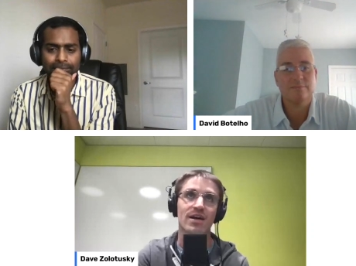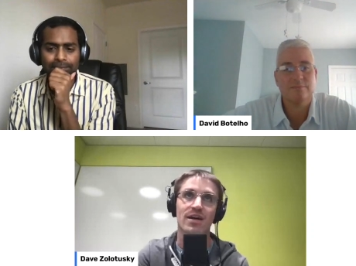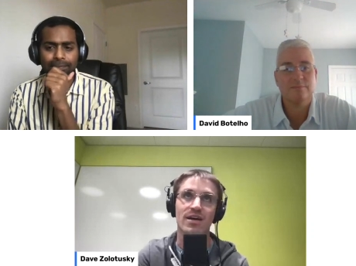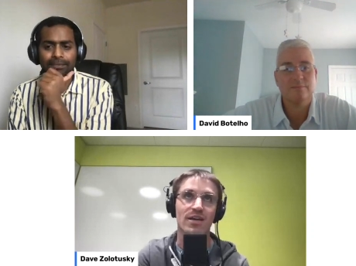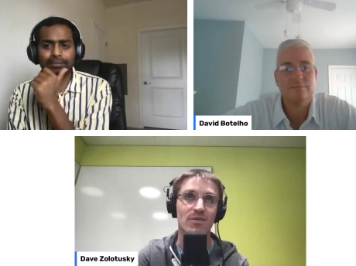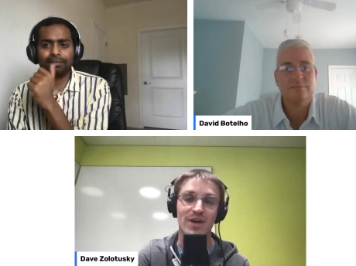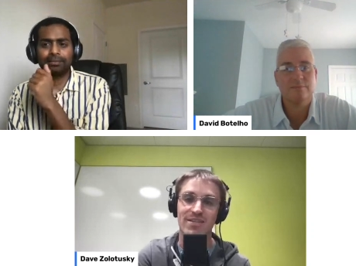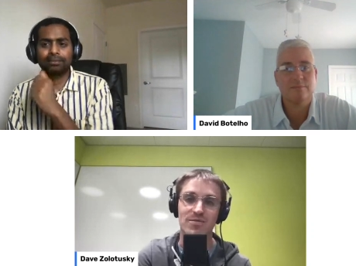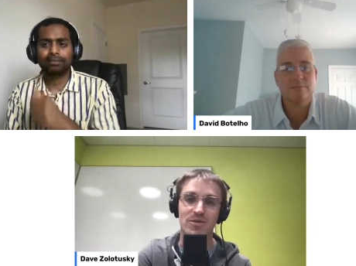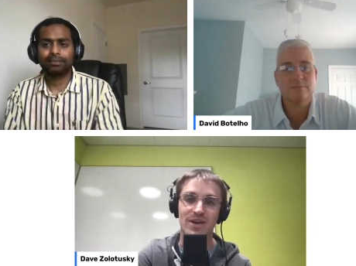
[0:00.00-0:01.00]
Speaker 1: Uh, and we
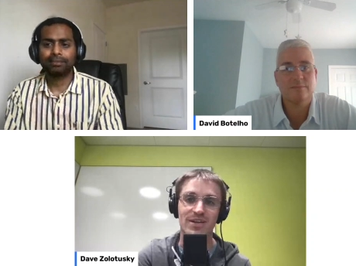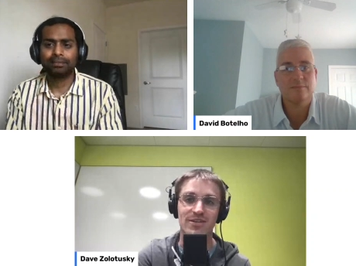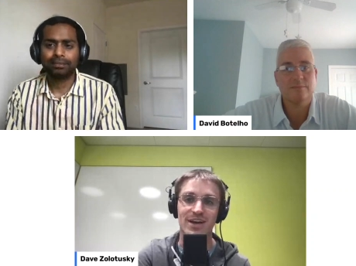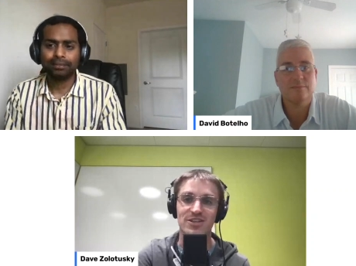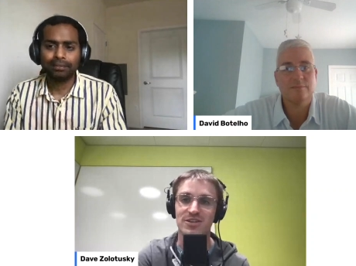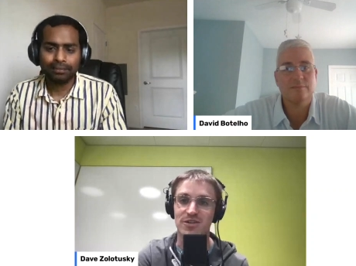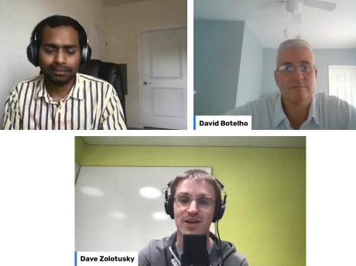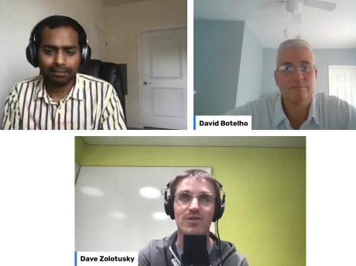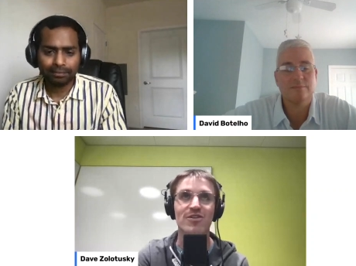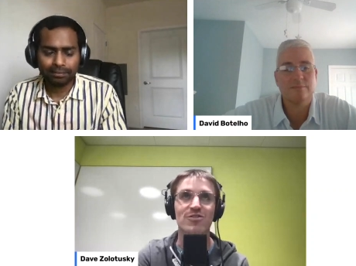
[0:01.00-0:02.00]
had some great interaction and
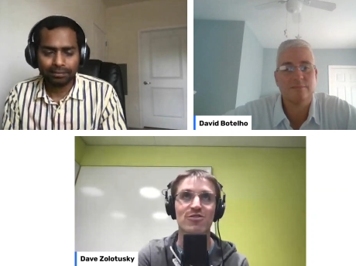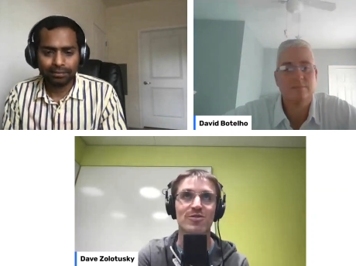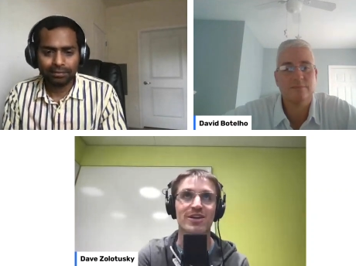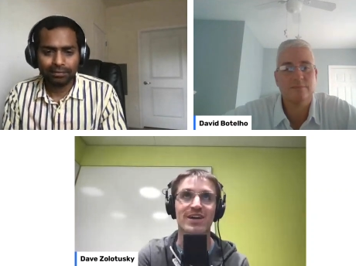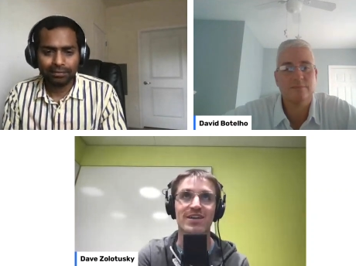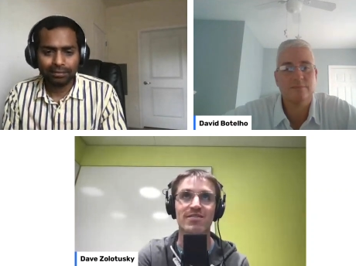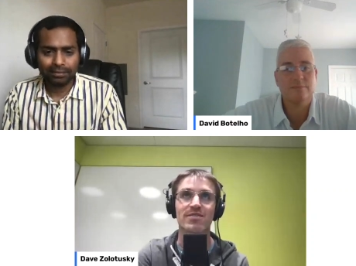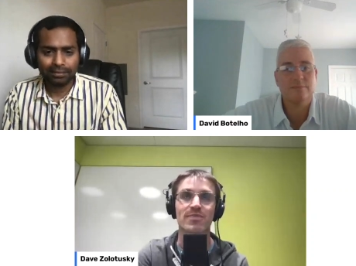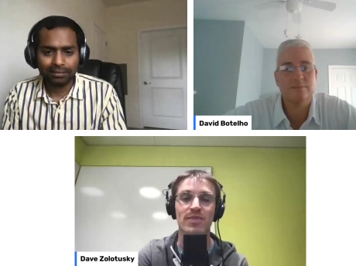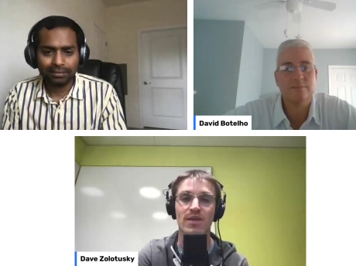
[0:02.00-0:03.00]
great questions from the
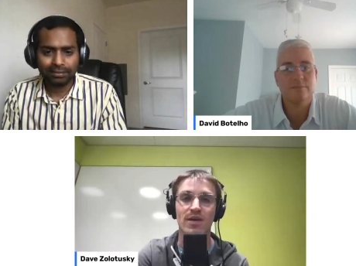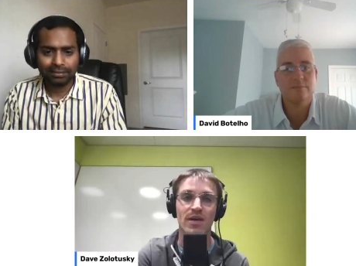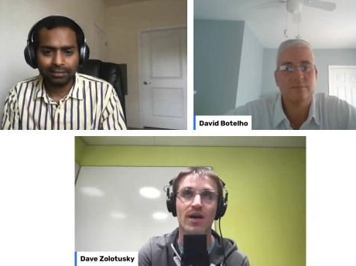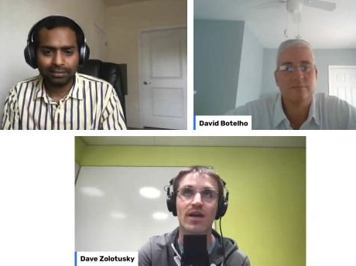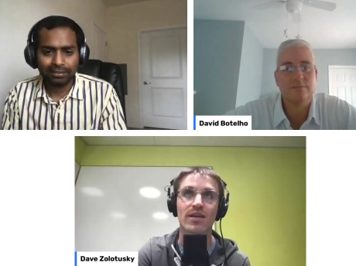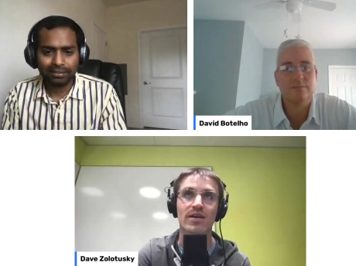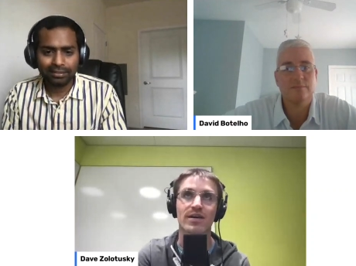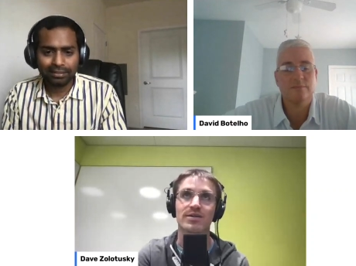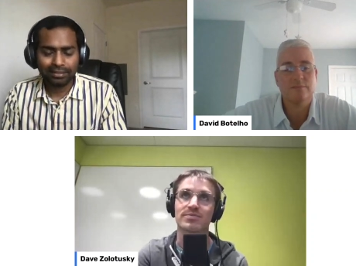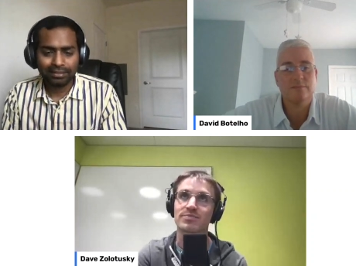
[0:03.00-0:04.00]
audience. And
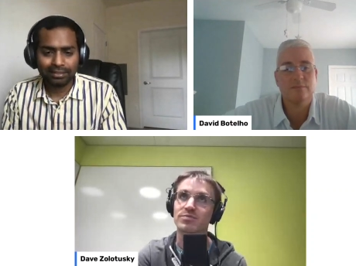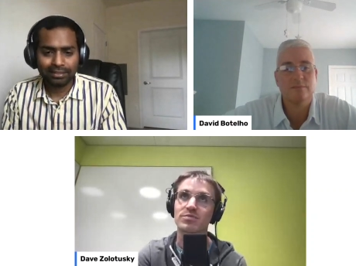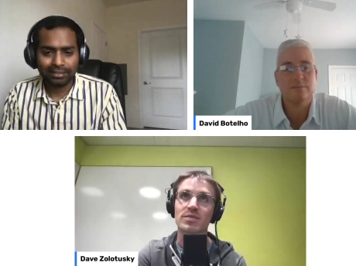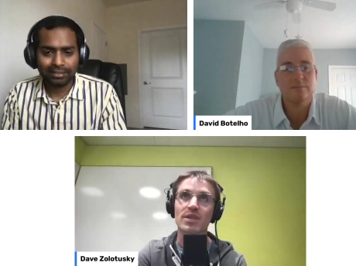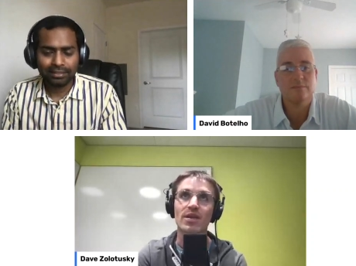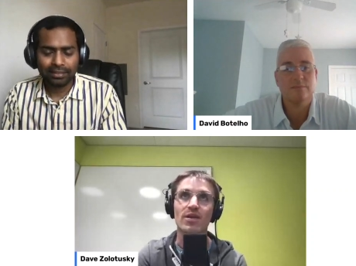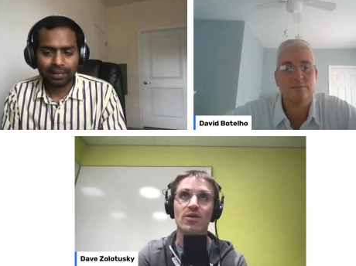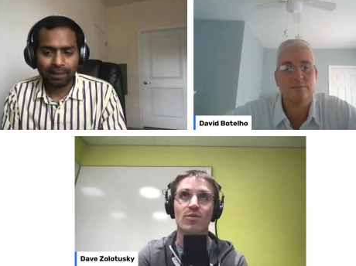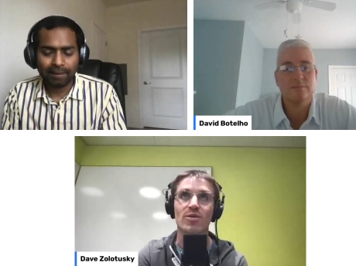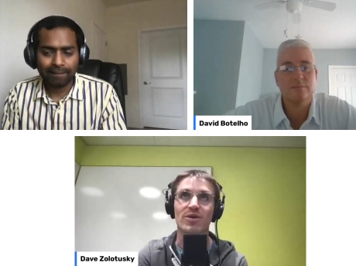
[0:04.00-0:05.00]
um,
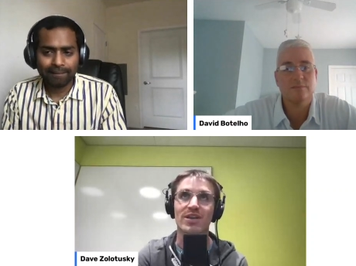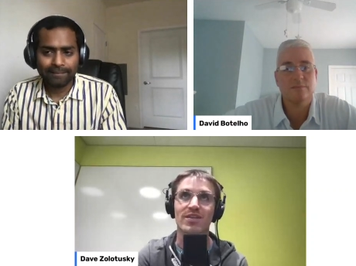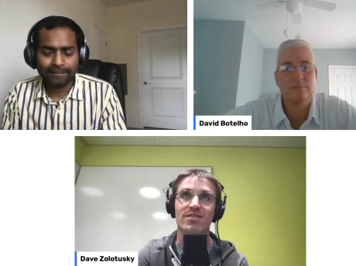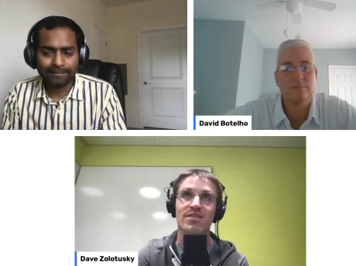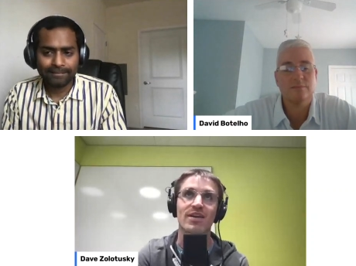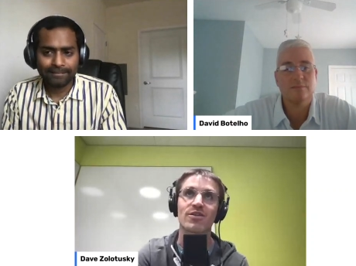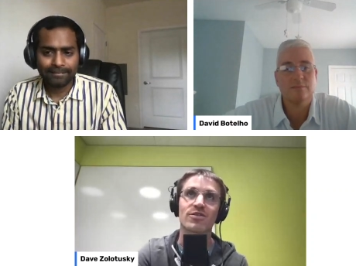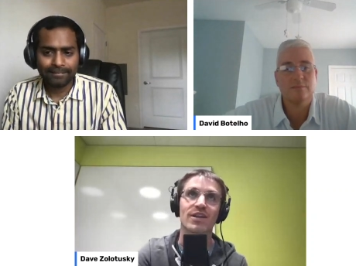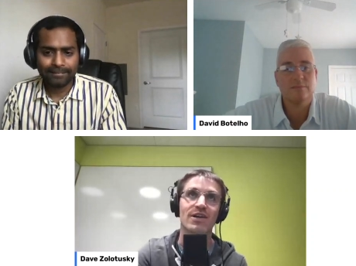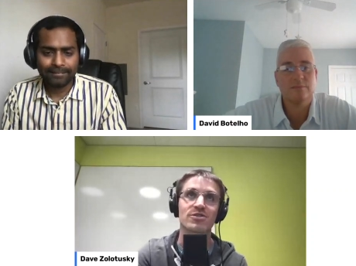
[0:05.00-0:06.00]
we bring this end
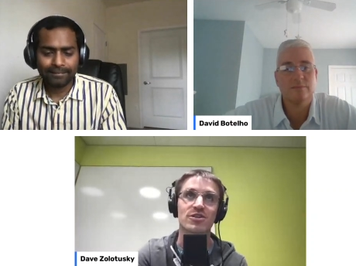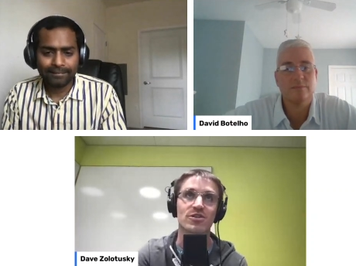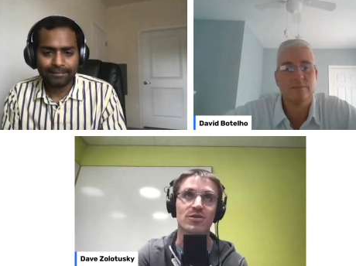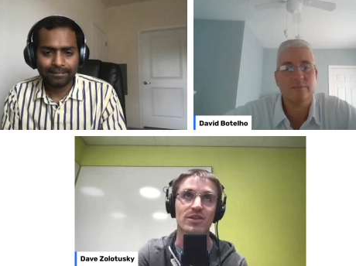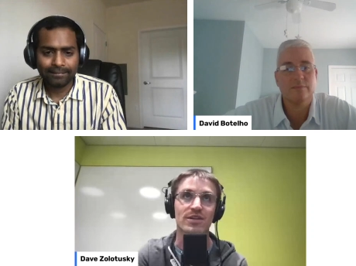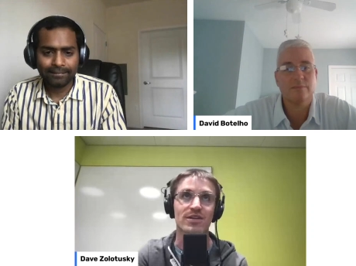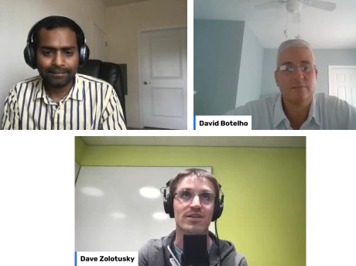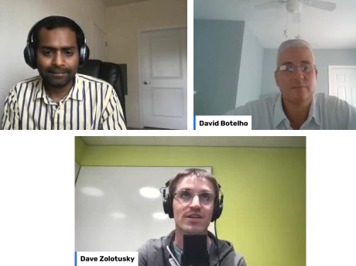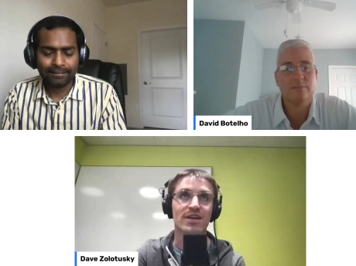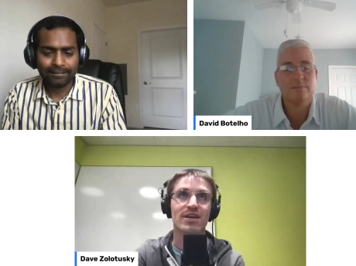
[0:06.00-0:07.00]
user lounge to you on the